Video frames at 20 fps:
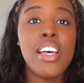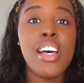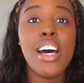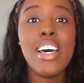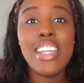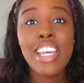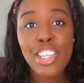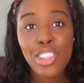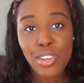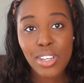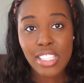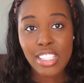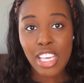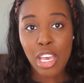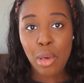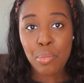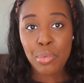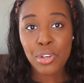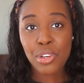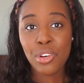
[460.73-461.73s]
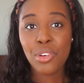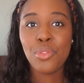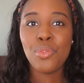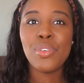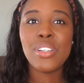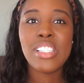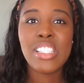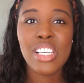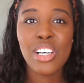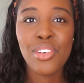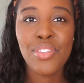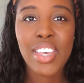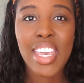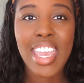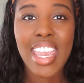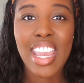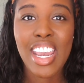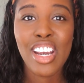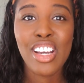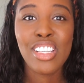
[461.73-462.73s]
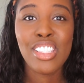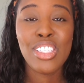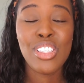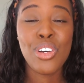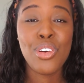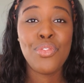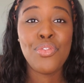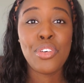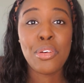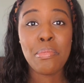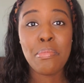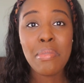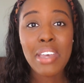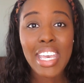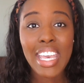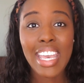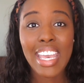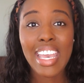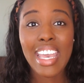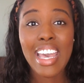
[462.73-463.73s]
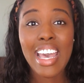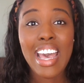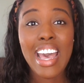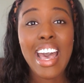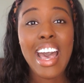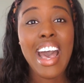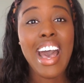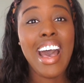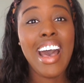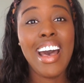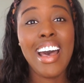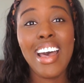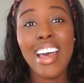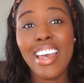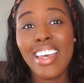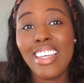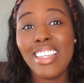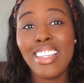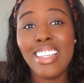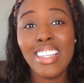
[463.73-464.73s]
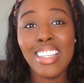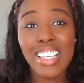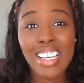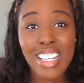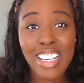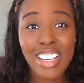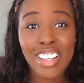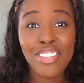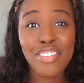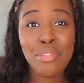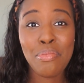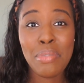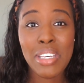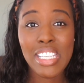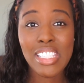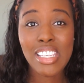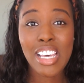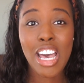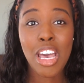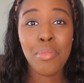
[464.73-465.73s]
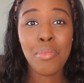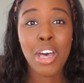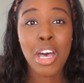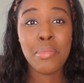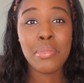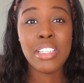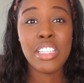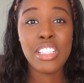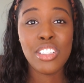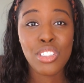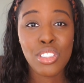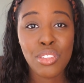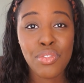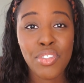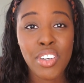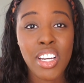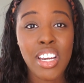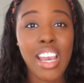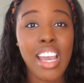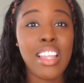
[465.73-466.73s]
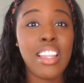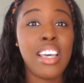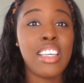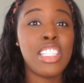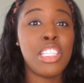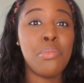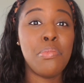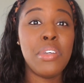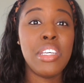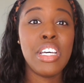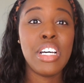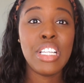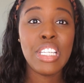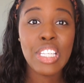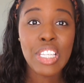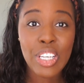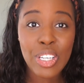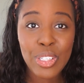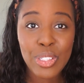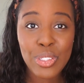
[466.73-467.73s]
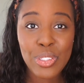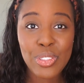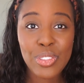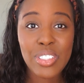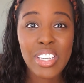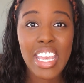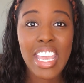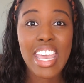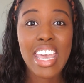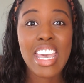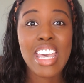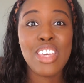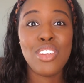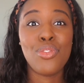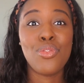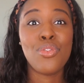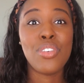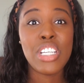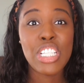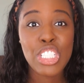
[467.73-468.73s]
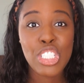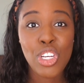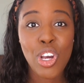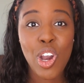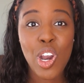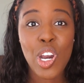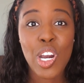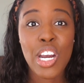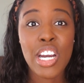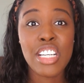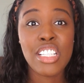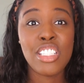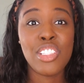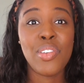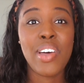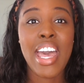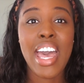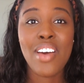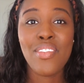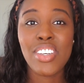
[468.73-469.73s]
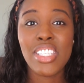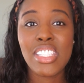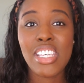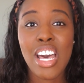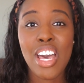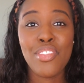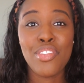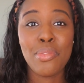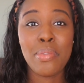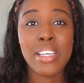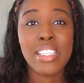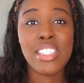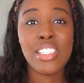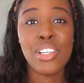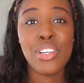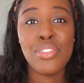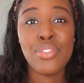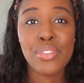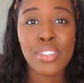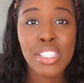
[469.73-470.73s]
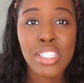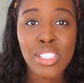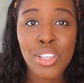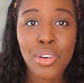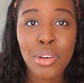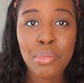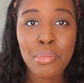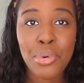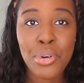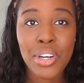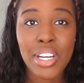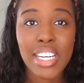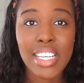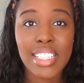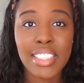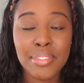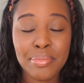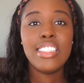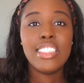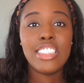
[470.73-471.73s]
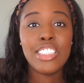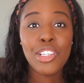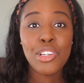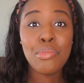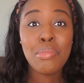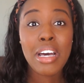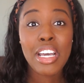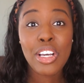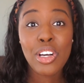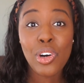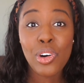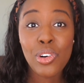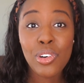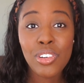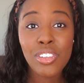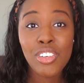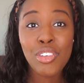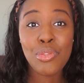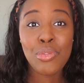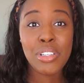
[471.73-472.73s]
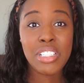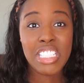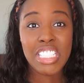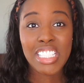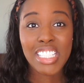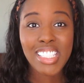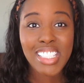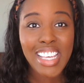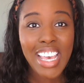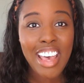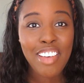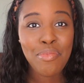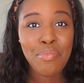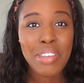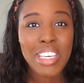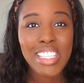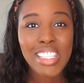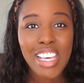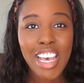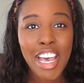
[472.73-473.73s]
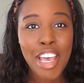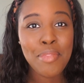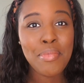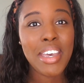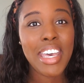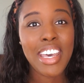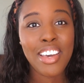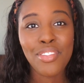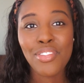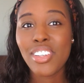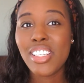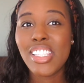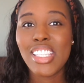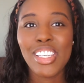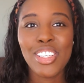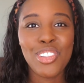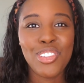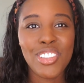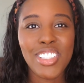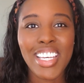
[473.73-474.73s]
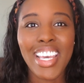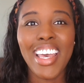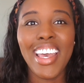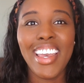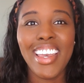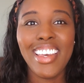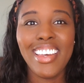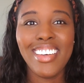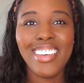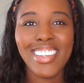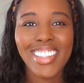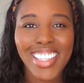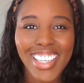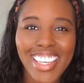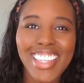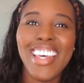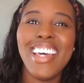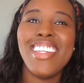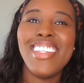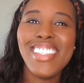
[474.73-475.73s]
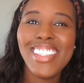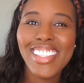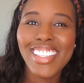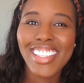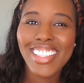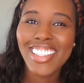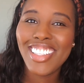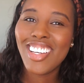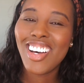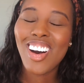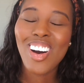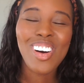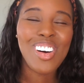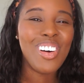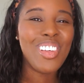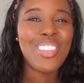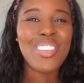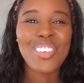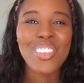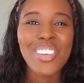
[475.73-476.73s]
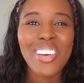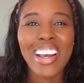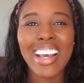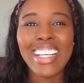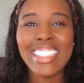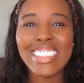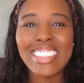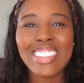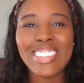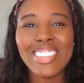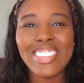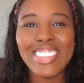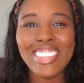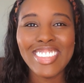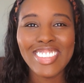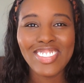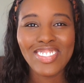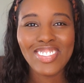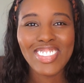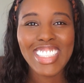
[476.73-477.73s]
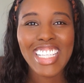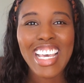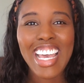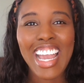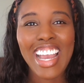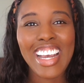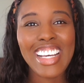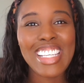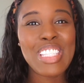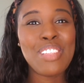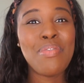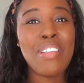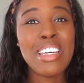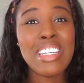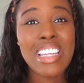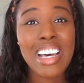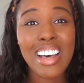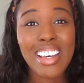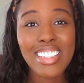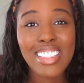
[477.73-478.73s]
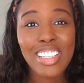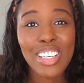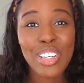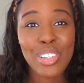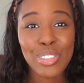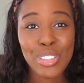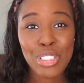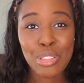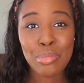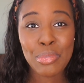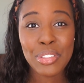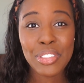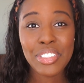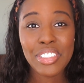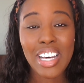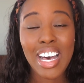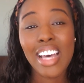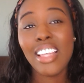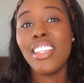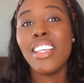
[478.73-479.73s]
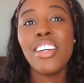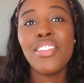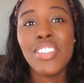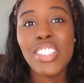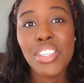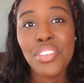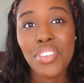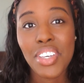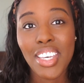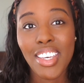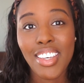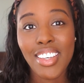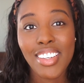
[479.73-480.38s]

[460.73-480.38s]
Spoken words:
Another example was self-care. So for me, I love me time. I'm an introvert. I like to be alone and recharge. So having time for myself was so important. So my goal was just to have me time every single day. And I did all through grad school. All right, so my non-negotiable, I love TV,